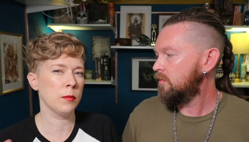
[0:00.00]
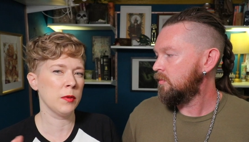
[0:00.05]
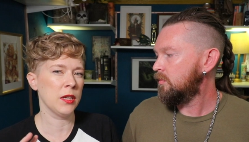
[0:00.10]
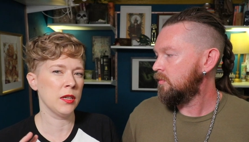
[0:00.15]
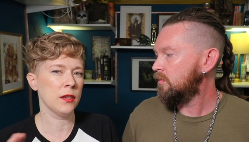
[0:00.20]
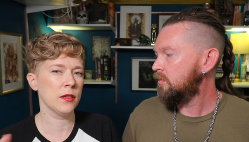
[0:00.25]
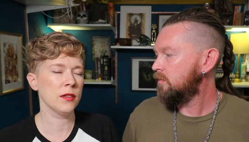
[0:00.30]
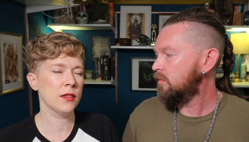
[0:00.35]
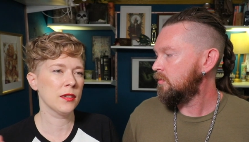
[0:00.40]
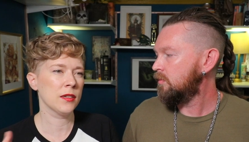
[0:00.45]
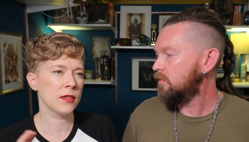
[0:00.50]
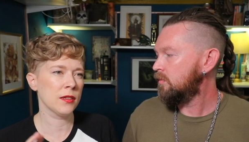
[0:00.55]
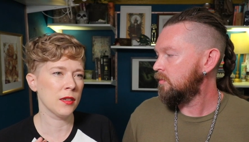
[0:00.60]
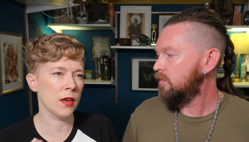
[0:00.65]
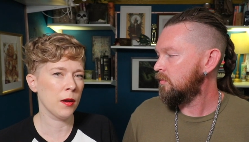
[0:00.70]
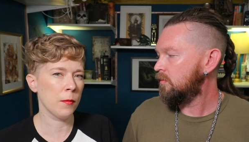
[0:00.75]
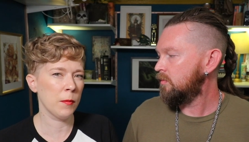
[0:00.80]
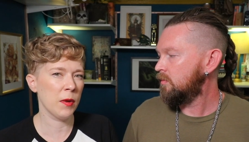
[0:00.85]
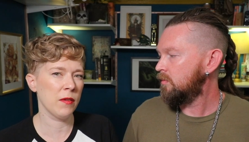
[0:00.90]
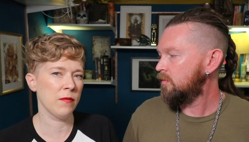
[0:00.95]
Speaker 1: be
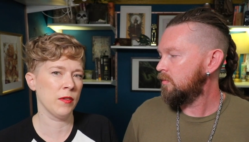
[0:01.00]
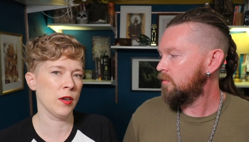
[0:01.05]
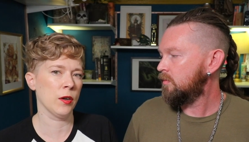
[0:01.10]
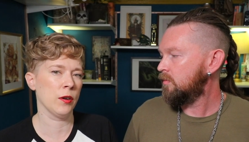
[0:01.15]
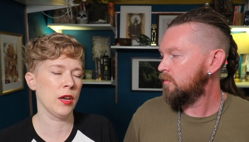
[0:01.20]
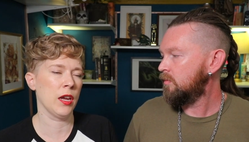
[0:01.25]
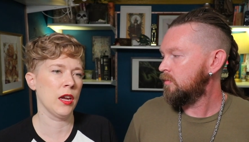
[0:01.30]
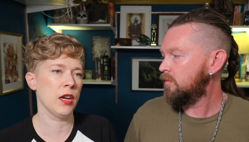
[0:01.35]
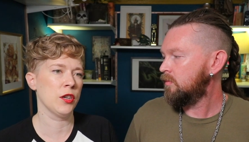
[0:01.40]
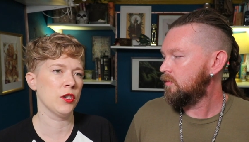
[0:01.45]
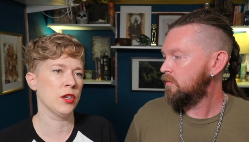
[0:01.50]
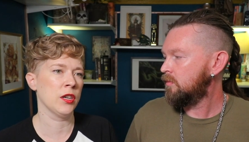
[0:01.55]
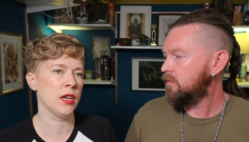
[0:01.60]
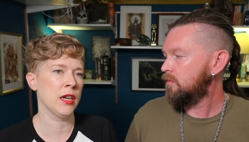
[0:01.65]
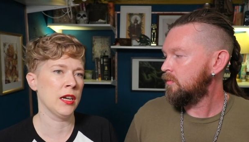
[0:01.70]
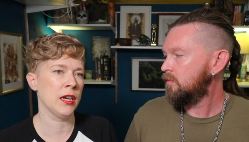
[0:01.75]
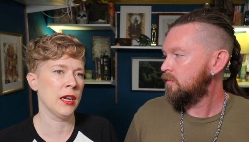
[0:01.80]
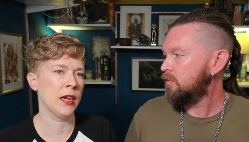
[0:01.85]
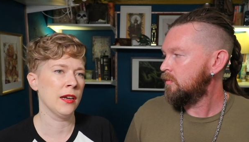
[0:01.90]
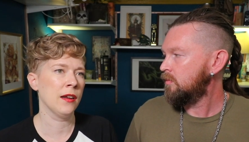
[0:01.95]
some variation
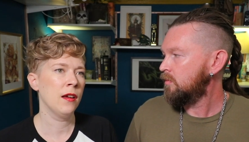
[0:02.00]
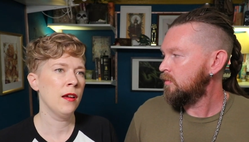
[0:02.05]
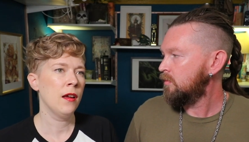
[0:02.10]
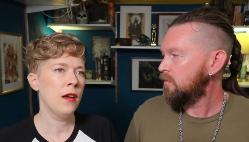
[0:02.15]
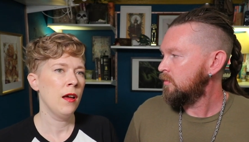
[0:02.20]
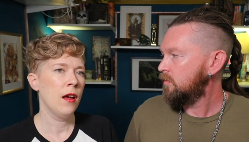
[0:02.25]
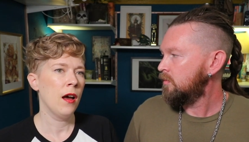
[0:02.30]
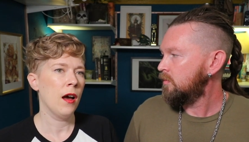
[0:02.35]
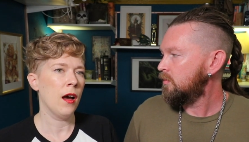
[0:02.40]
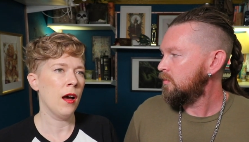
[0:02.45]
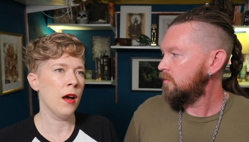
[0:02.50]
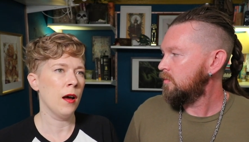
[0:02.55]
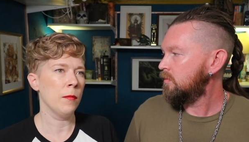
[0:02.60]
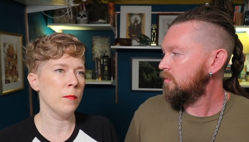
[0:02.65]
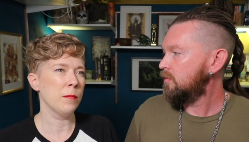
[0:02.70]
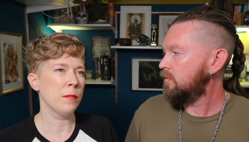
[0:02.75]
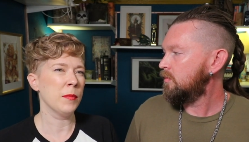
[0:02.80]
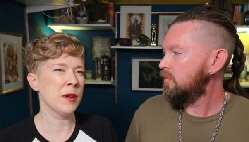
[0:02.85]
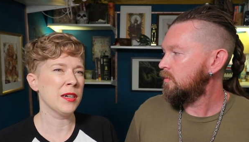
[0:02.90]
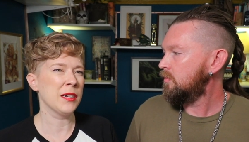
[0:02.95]
in it.
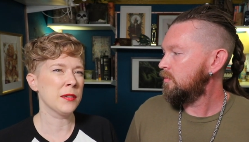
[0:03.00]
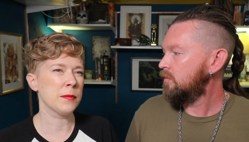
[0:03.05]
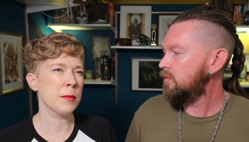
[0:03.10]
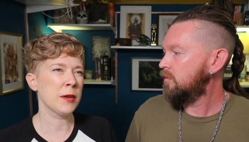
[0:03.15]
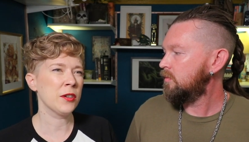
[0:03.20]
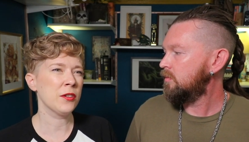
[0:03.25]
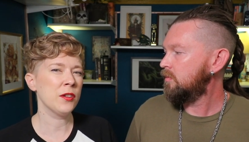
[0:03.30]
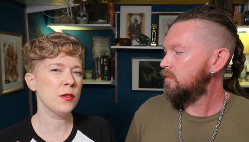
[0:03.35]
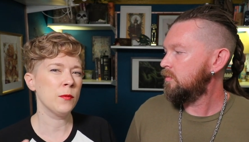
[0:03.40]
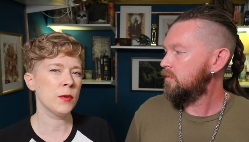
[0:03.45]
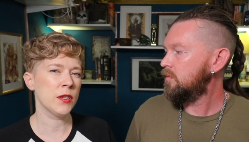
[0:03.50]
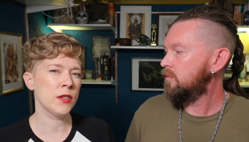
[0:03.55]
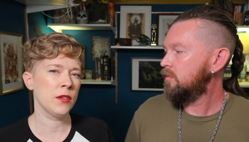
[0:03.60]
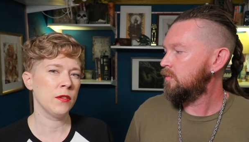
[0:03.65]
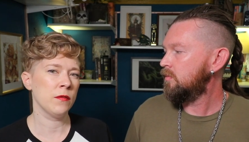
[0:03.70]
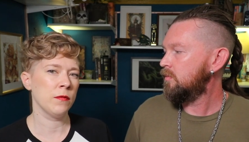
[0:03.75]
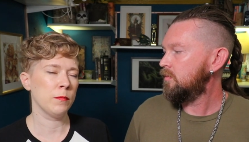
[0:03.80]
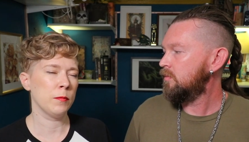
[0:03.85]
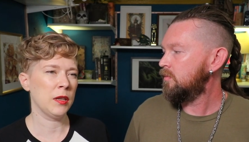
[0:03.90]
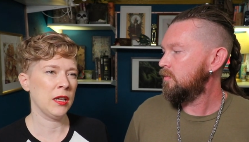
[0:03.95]
Um, but especially once
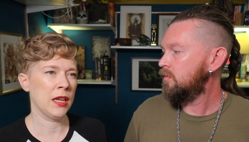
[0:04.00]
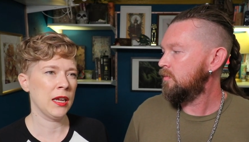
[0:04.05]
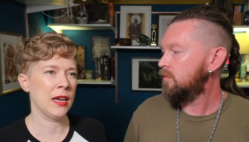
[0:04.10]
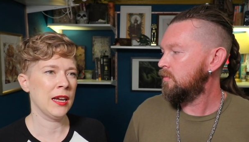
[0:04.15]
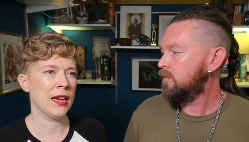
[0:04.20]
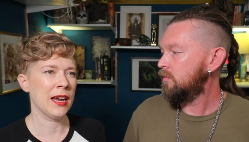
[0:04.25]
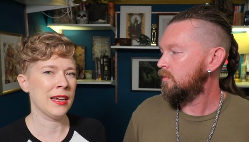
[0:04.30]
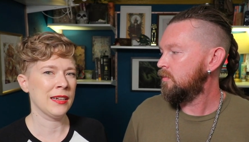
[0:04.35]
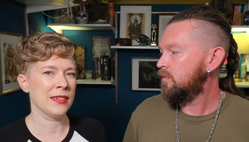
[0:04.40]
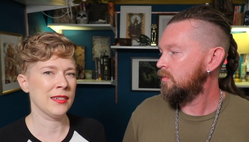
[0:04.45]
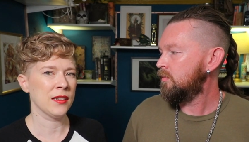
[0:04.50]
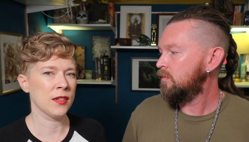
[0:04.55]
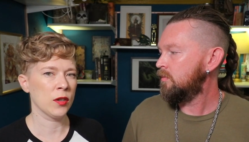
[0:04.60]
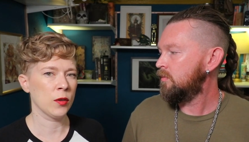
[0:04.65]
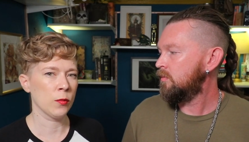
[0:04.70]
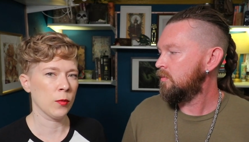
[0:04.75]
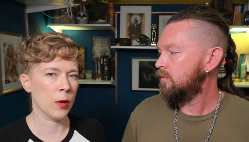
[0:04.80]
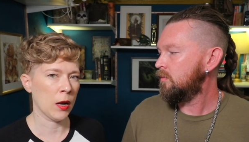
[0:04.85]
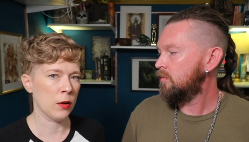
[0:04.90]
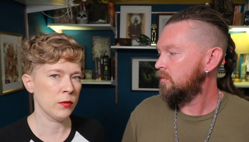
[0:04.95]
you've played as the
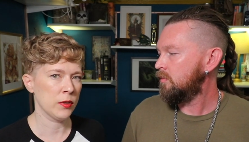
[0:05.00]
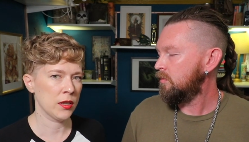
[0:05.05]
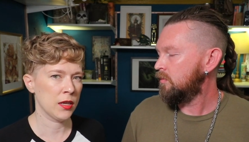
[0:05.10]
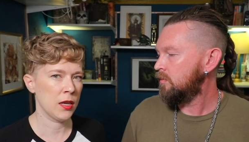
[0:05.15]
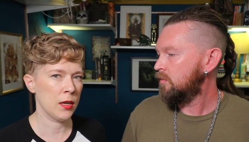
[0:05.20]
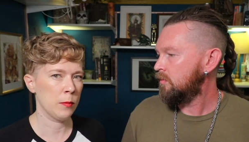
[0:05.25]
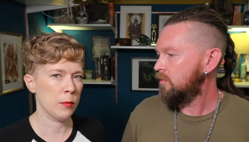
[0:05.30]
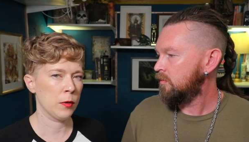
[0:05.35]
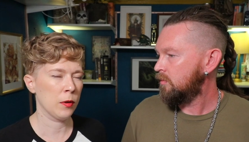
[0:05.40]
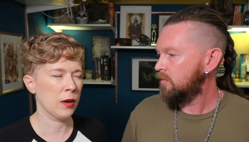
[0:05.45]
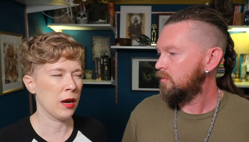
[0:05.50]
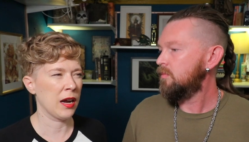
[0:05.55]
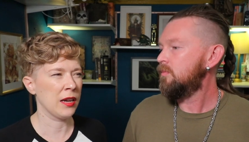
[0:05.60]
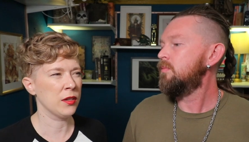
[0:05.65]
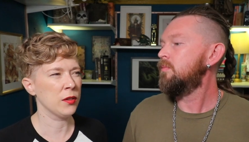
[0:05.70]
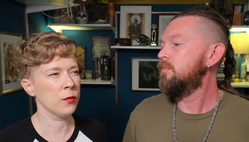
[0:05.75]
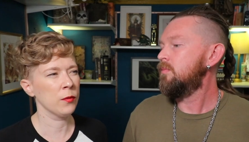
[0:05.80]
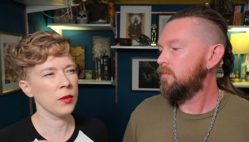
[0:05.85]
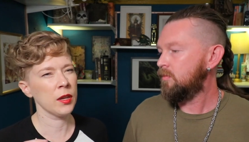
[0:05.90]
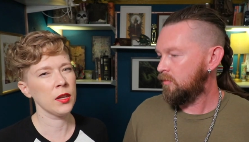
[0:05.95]
groundskeeper, I
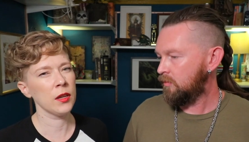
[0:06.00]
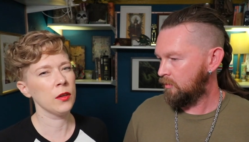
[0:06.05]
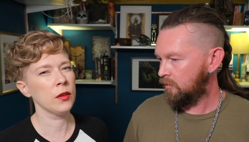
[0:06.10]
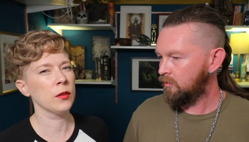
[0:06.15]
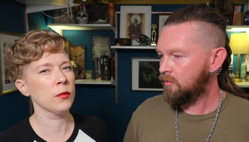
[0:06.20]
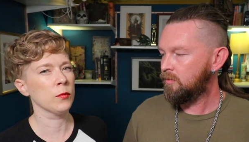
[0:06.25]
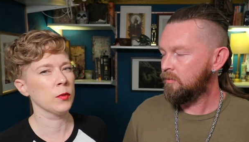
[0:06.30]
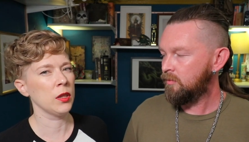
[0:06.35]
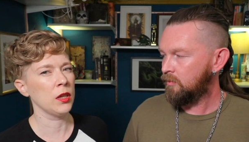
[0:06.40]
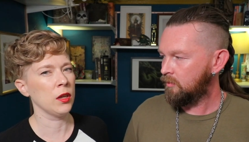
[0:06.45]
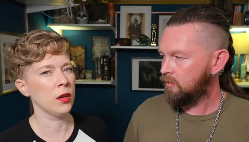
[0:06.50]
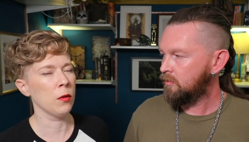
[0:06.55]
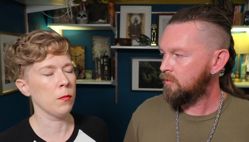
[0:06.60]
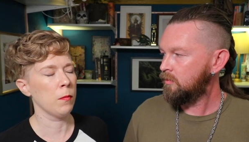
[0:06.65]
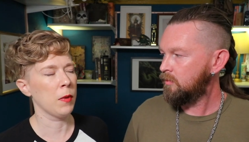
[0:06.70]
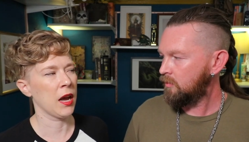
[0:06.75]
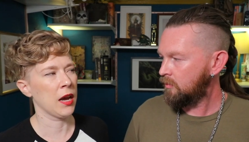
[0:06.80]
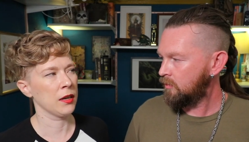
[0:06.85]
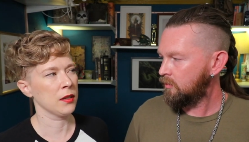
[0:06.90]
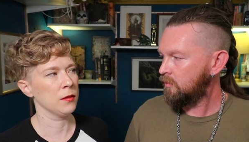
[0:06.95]
don't think you can really go
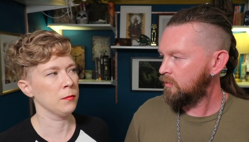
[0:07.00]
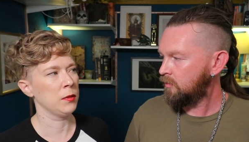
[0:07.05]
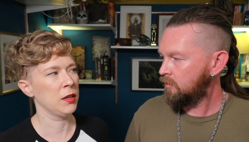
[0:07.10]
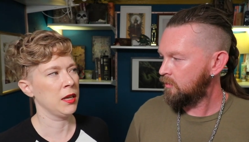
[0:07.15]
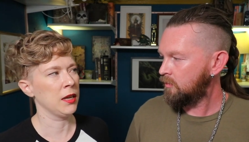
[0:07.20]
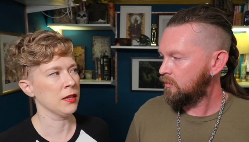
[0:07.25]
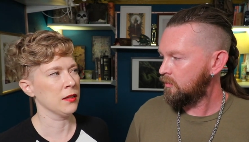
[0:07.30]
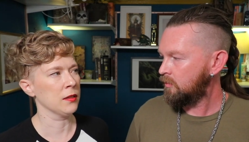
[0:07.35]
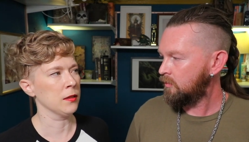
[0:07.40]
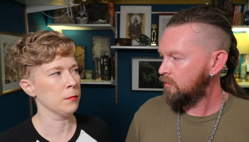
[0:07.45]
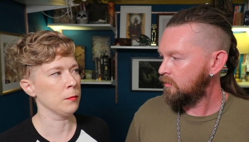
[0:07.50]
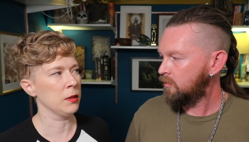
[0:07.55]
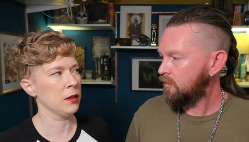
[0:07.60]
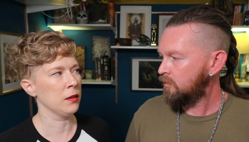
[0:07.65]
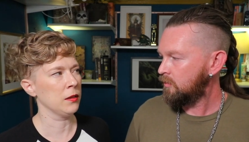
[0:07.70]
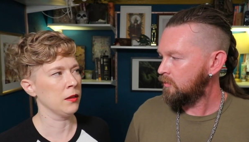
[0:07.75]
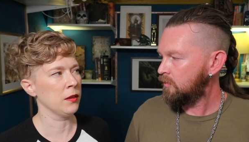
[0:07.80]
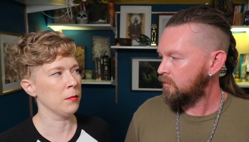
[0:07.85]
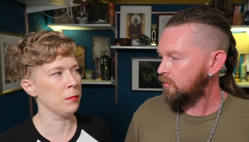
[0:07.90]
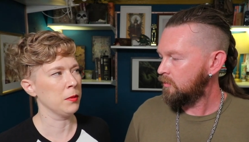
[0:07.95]
back to playing as the,
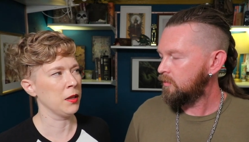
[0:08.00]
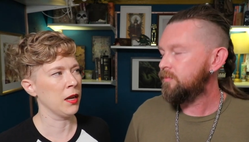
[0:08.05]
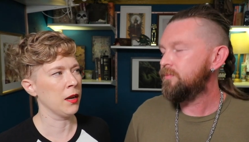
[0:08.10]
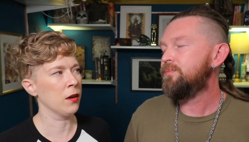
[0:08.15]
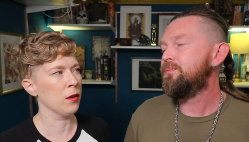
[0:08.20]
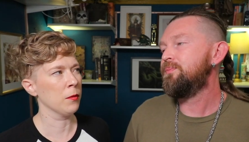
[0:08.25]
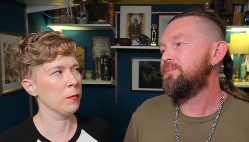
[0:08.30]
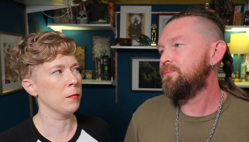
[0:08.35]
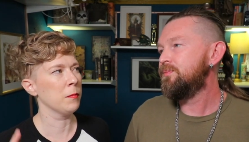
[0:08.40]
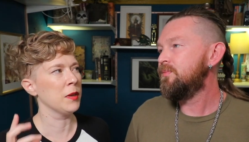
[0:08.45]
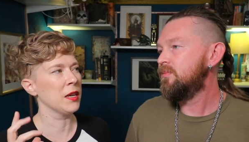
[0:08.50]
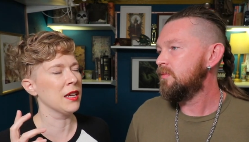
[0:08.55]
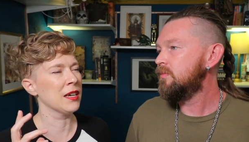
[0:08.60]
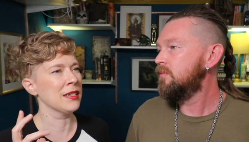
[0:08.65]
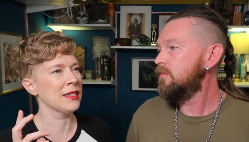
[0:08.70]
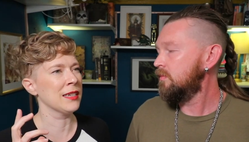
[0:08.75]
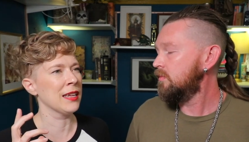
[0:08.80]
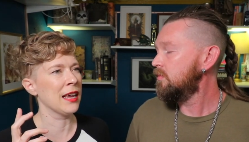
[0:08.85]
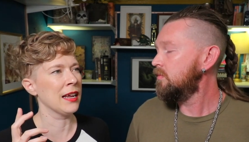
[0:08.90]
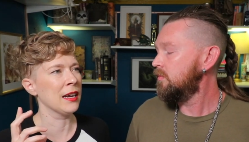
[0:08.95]
the player mm.
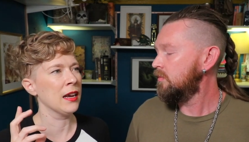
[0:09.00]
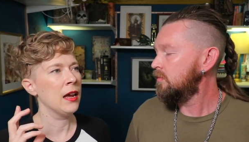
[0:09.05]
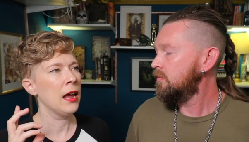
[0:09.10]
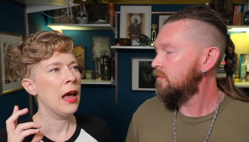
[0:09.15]
because that